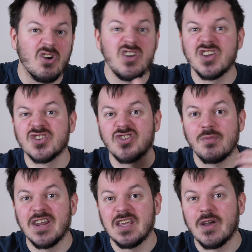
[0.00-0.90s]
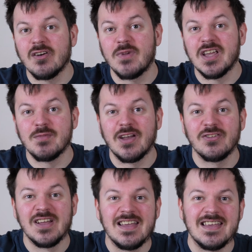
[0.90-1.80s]
Or you can just drop me an email. My
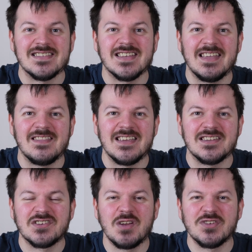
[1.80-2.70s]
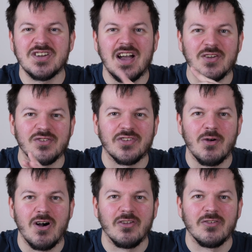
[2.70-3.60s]
email is in the description and
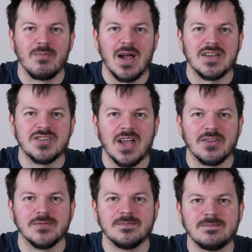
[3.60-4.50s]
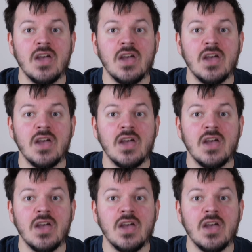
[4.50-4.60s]
also on my channel.